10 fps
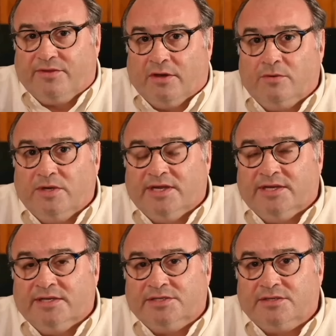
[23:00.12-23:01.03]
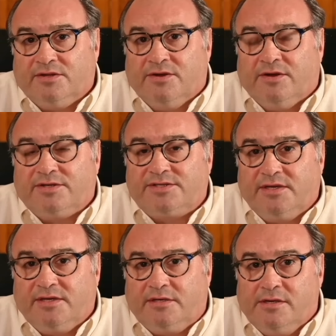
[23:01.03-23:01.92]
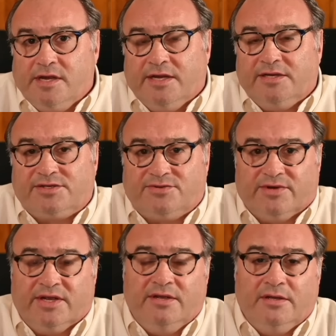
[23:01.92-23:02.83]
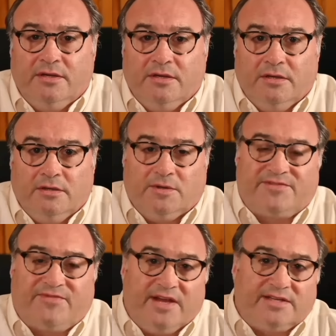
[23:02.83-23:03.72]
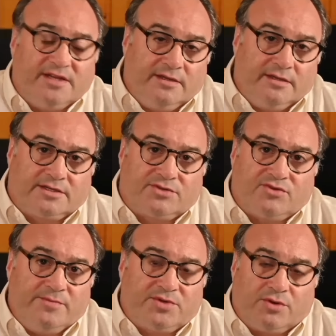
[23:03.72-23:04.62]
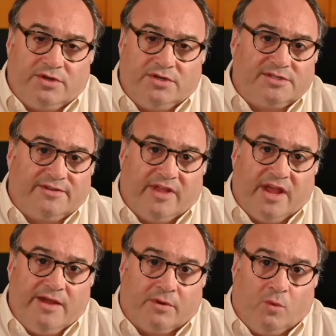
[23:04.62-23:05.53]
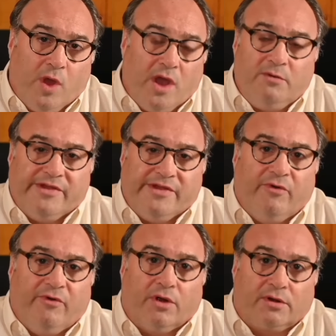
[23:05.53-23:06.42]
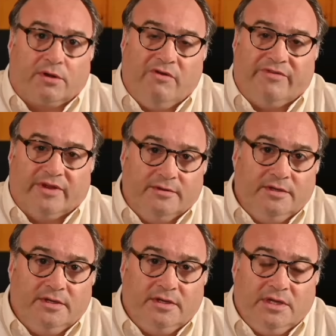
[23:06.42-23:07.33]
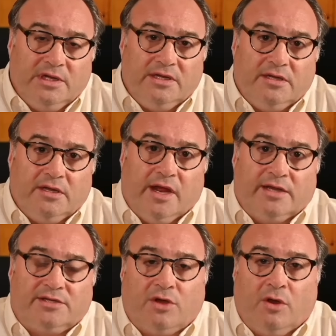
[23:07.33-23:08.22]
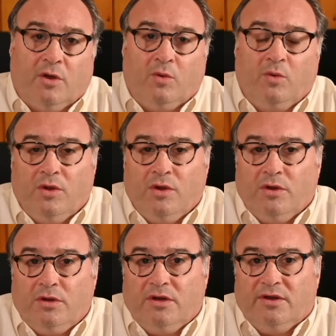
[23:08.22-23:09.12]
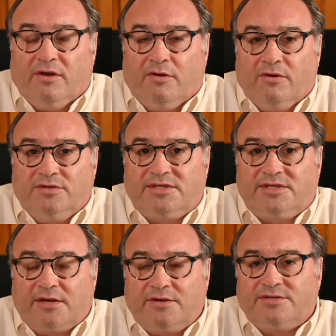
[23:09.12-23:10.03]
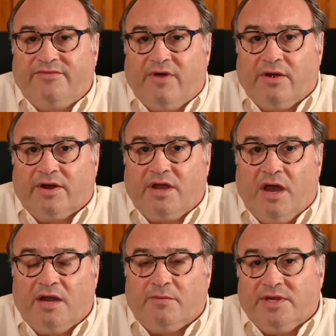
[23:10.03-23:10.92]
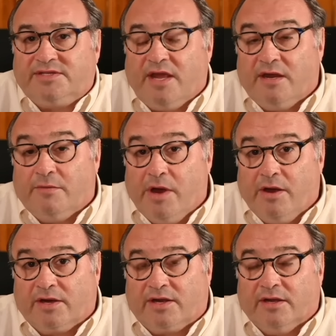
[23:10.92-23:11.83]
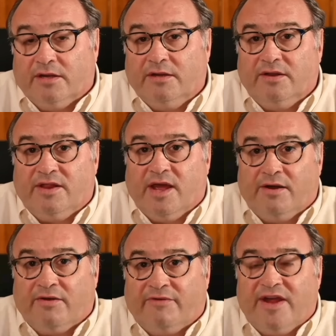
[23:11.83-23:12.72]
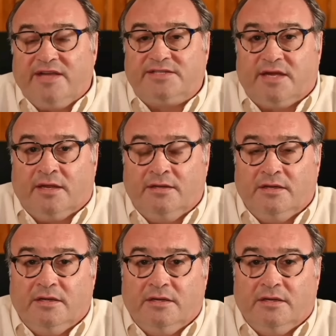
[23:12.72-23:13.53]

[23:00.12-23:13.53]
though, is the nursing industry was facing extreme shortages of labor well before COVID. And so, those sectors of our economy, say in America, that are facing